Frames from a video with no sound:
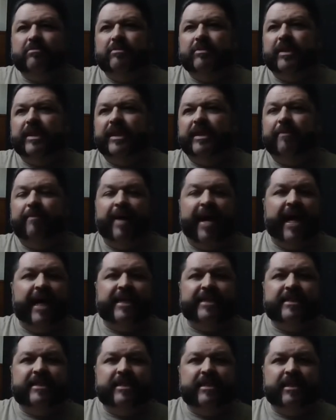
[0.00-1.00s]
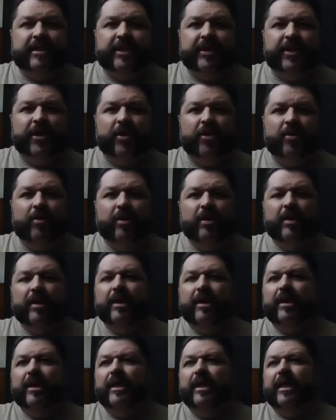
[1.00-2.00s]
in the past, you know,
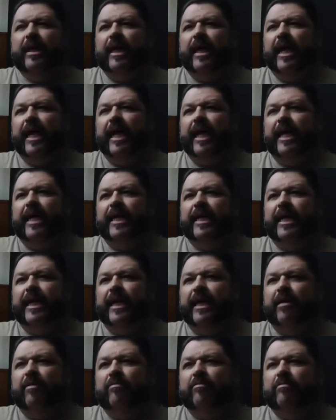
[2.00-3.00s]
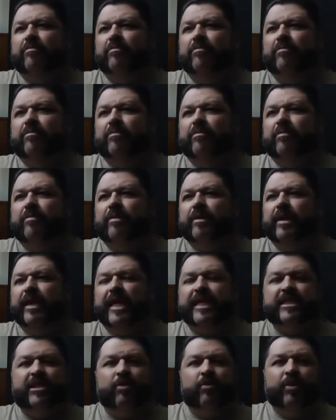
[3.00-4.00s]
and um, he
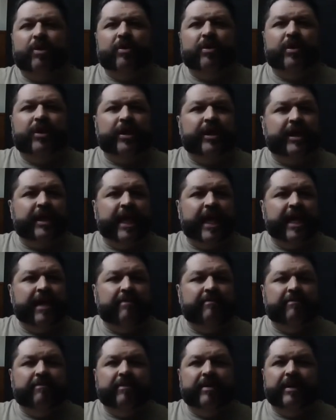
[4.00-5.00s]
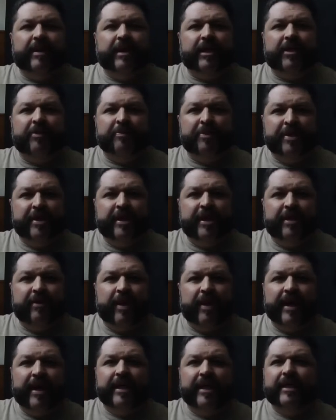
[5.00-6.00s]
has a real good name in the community,
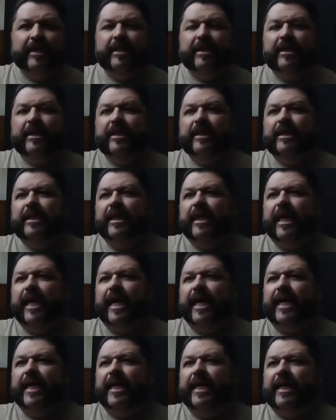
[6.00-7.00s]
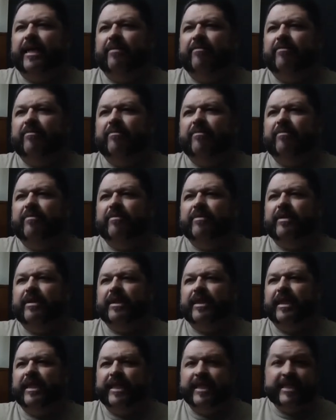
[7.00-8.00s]
right? And um,
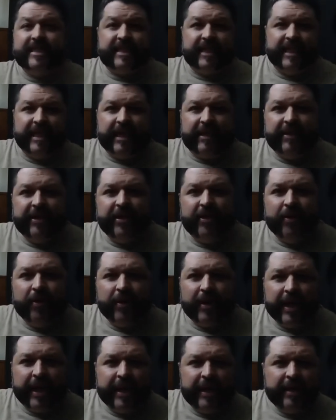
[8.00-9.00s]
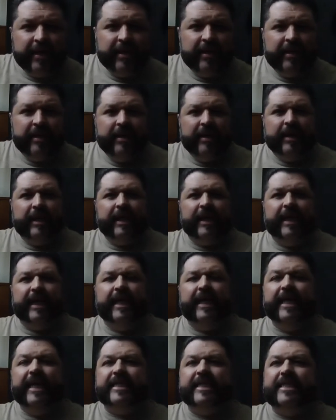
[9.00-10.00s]
in this scenario, okay, he
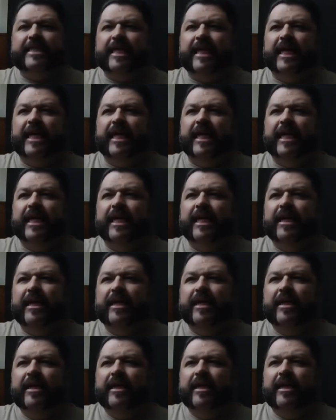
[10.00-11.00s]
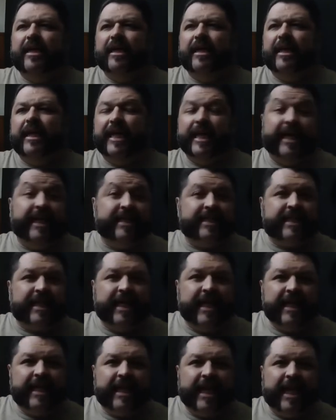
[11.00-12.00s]
gets. Uh, he gets
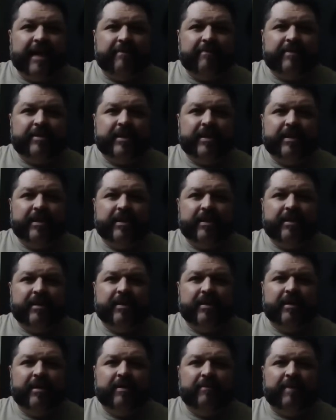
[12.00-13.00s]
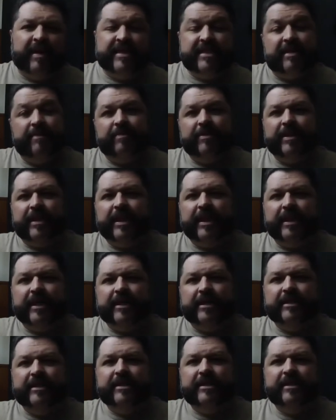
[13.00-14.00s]
kidnapped by some
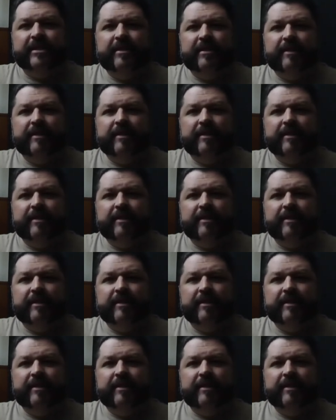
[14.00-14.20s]
thugs.